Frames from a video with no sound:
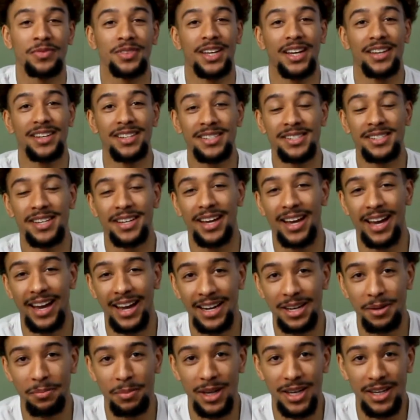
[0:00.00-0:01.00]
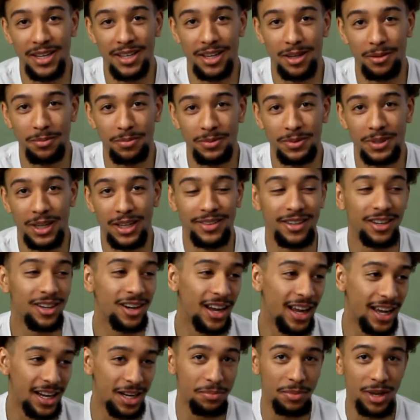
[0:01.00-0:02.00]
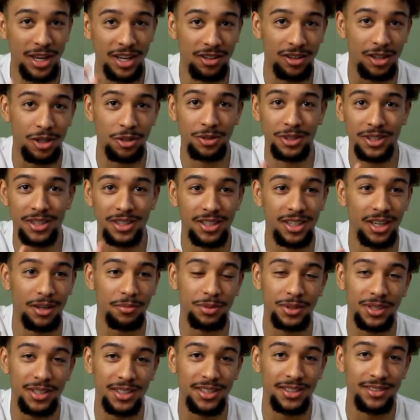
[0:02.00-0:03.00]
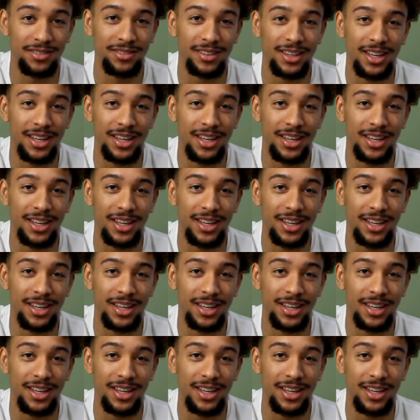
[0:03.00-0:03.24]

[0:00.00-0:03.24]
Now this is an anime company. They're an anime clothing company.